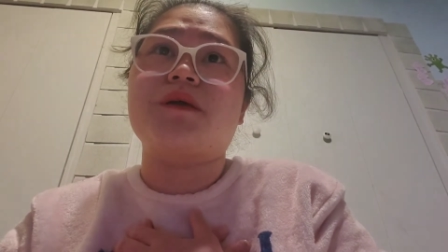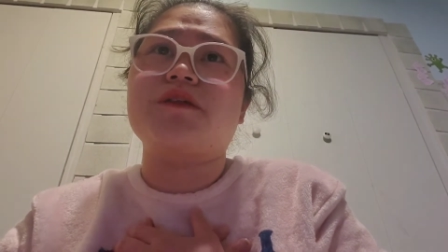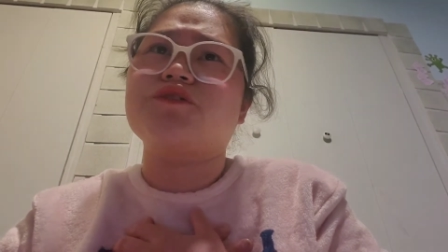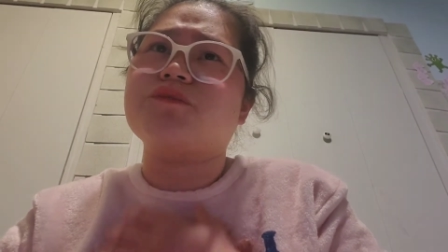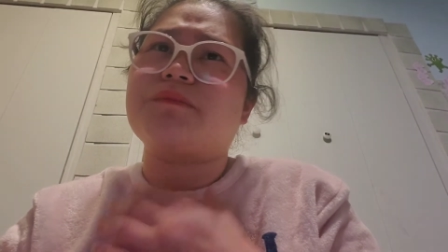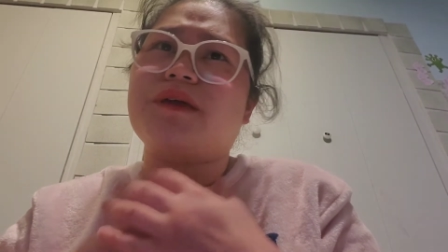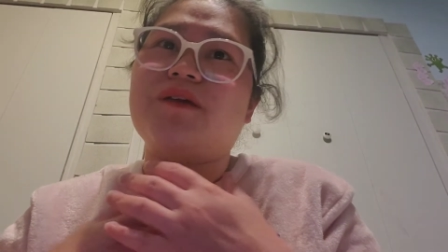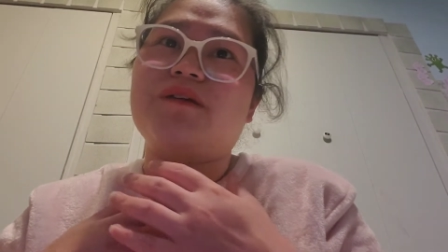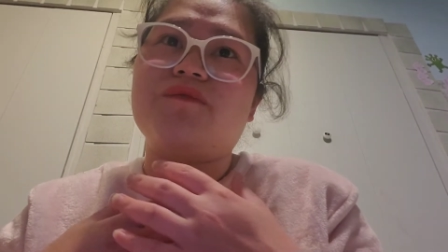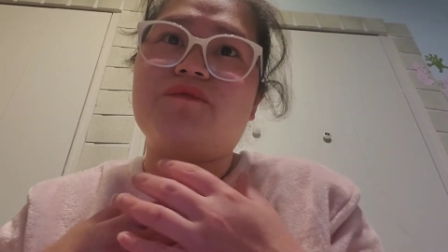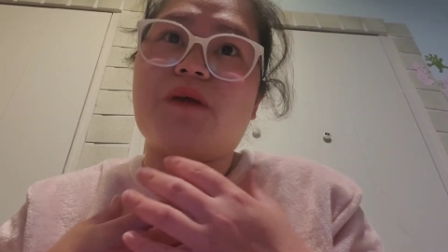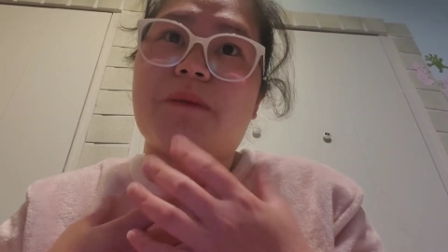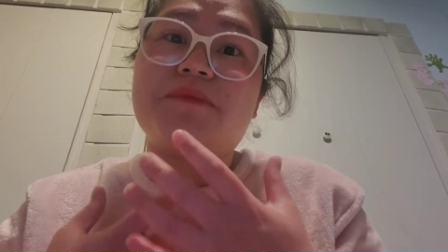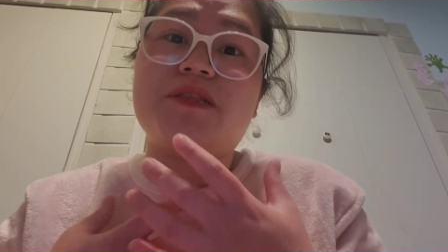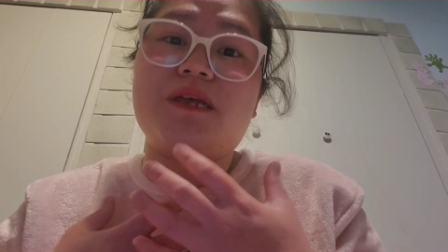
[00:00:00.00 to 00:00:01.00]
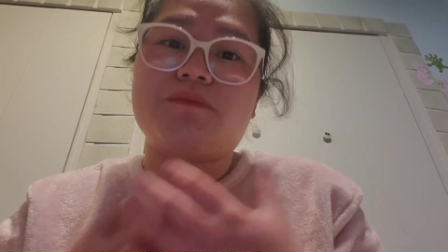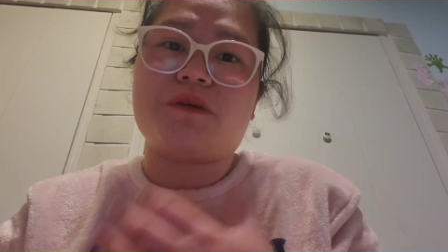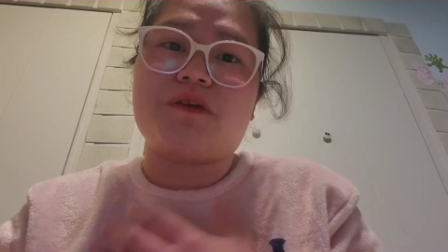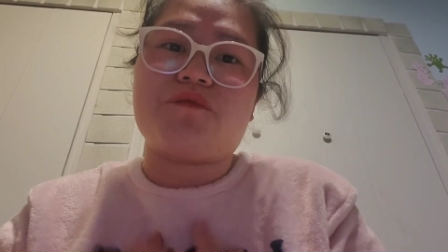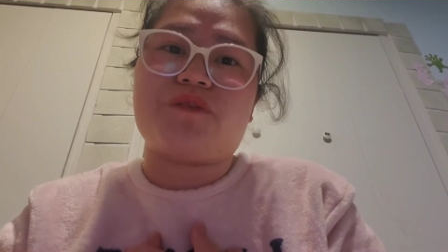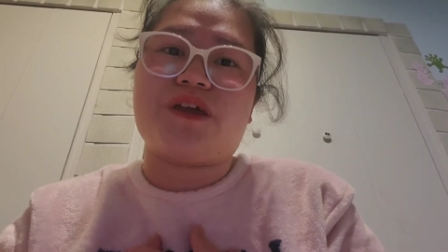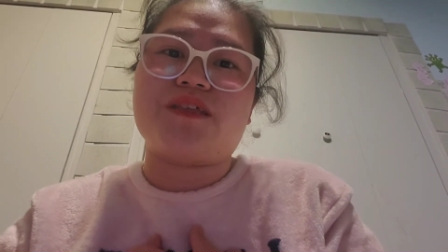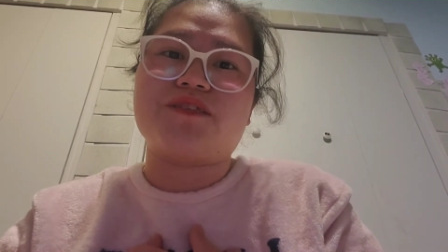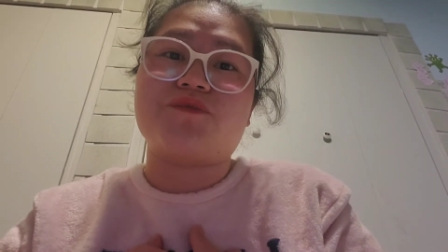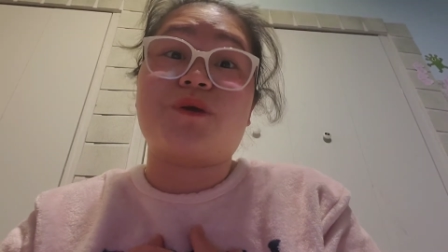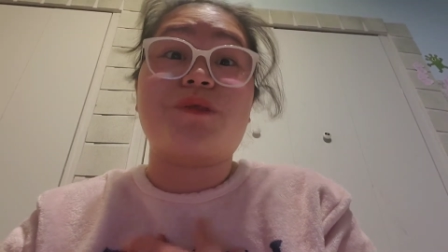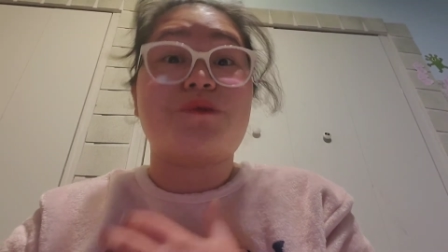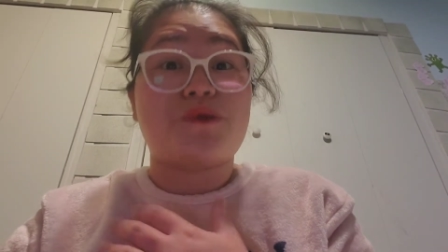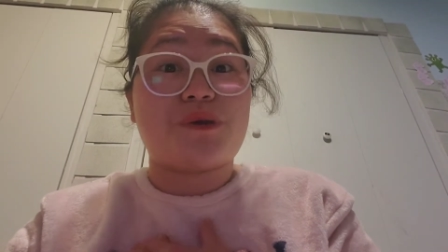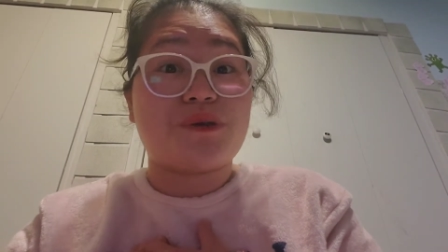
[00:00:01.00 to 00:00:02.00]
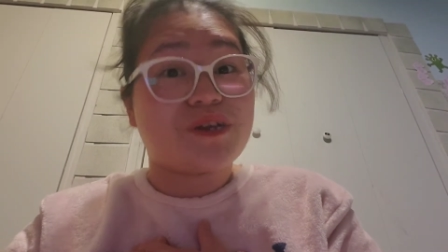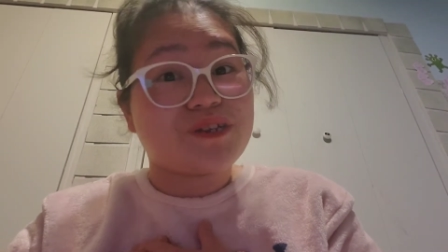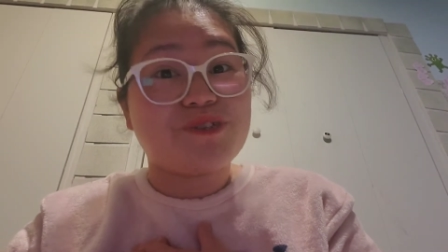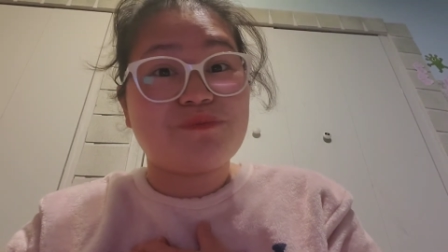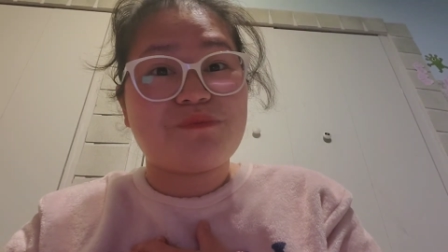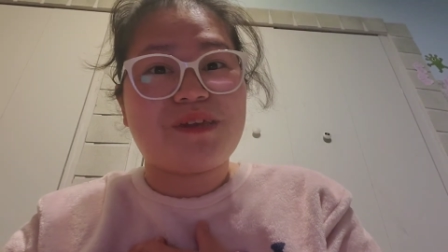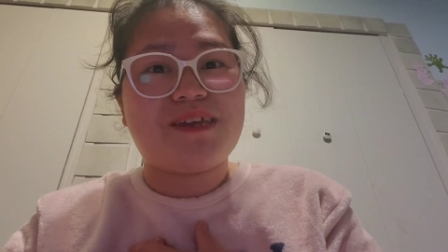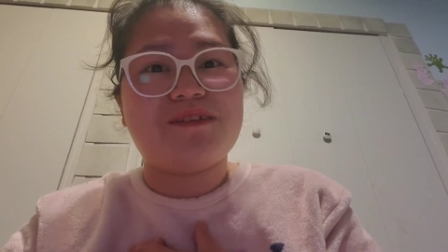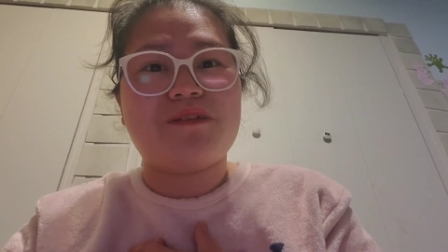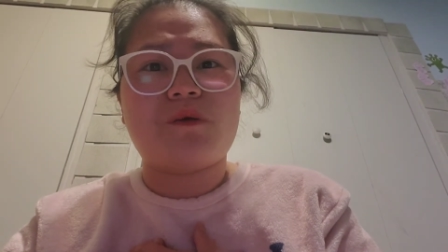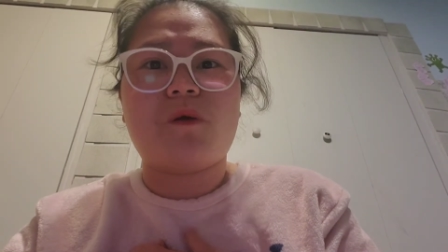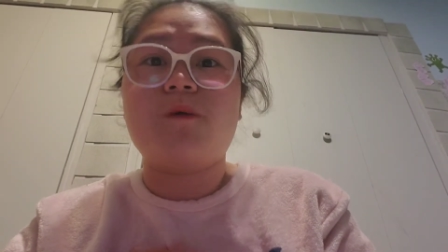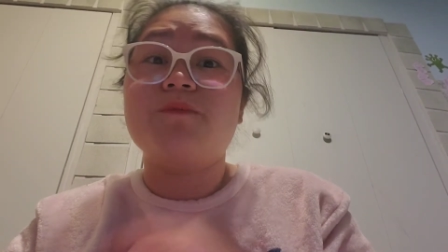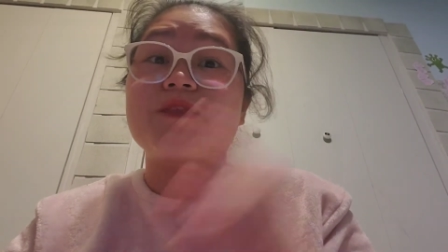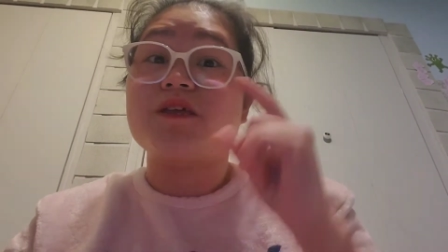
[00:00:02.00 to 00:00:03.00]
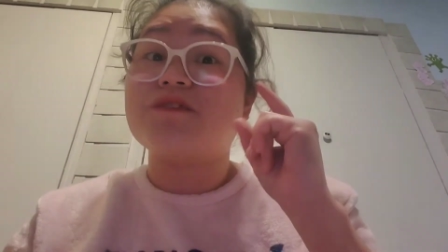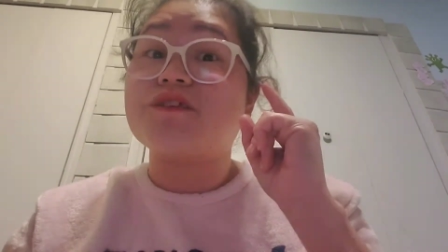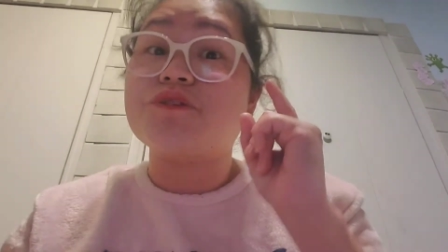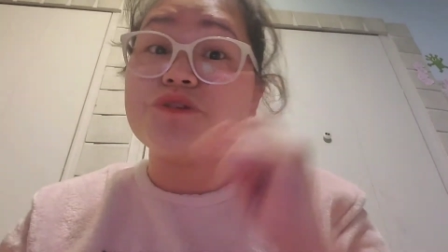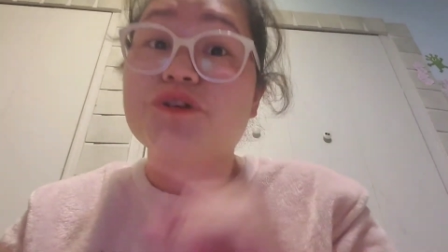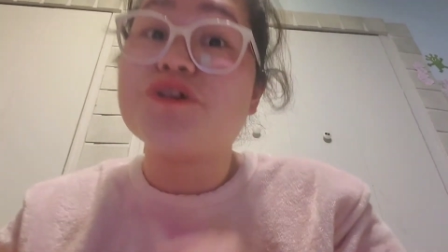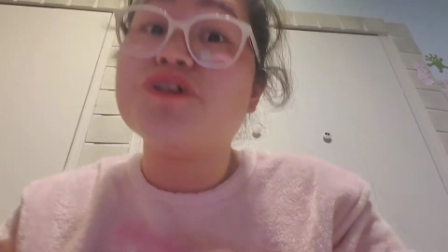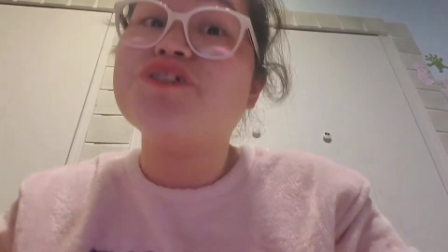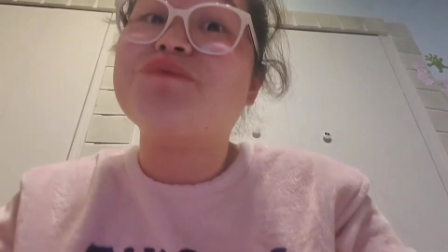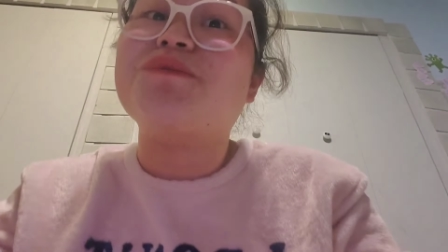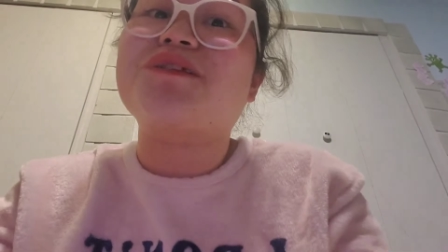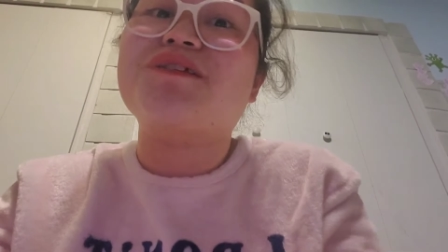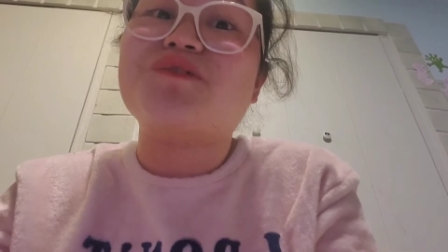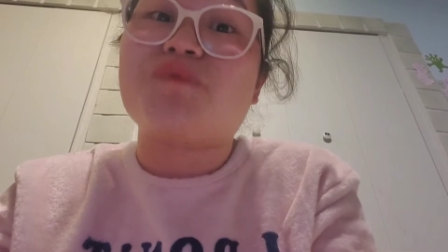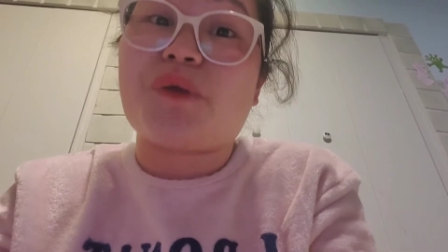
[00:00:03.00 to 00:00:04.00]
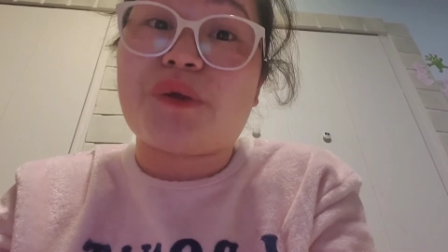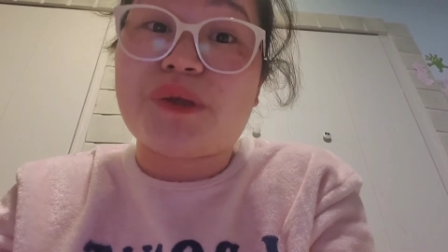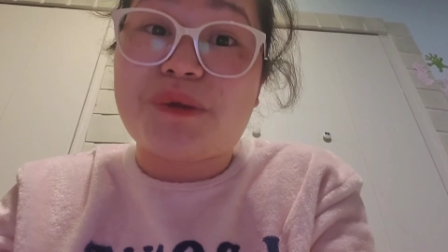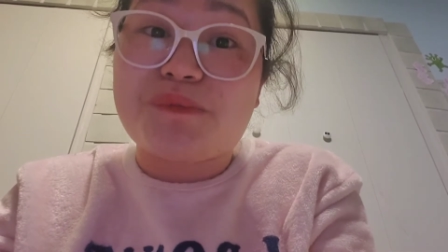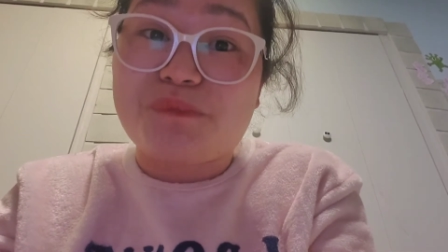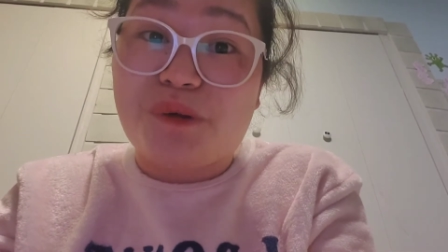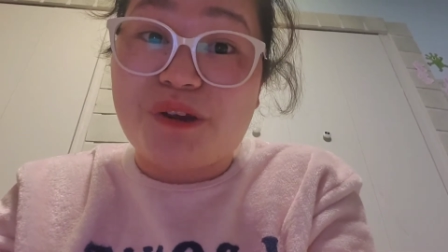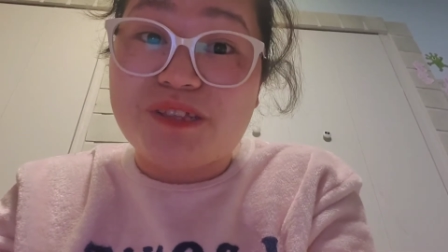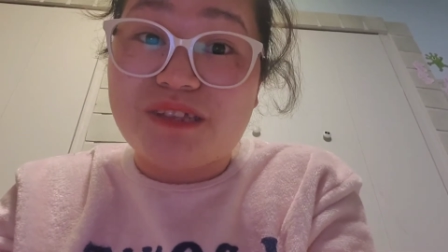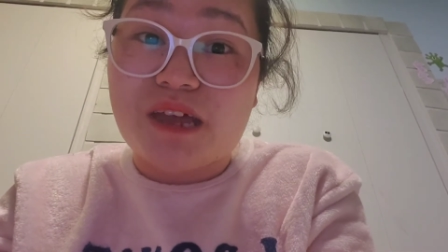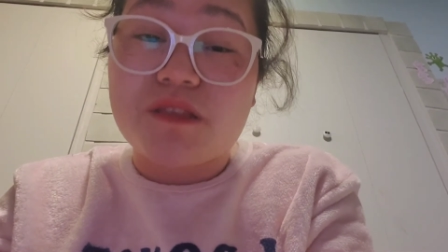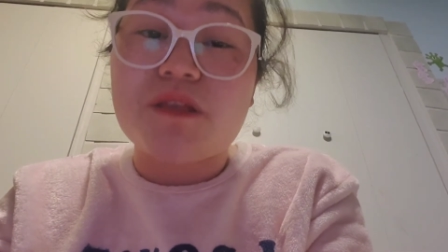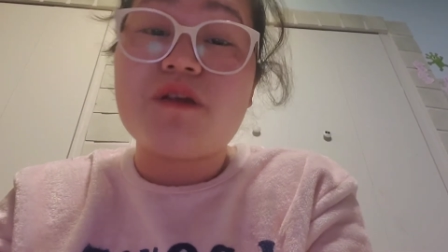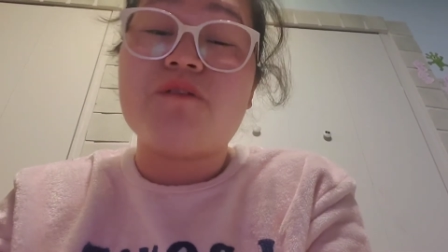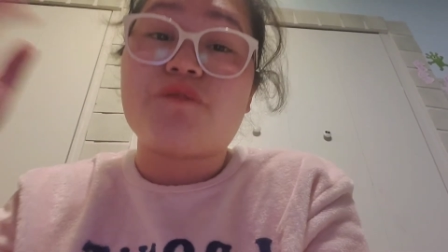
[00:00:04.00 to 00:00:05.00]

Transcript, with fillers: to my family and my friends who encourage me you know because encouragement is very important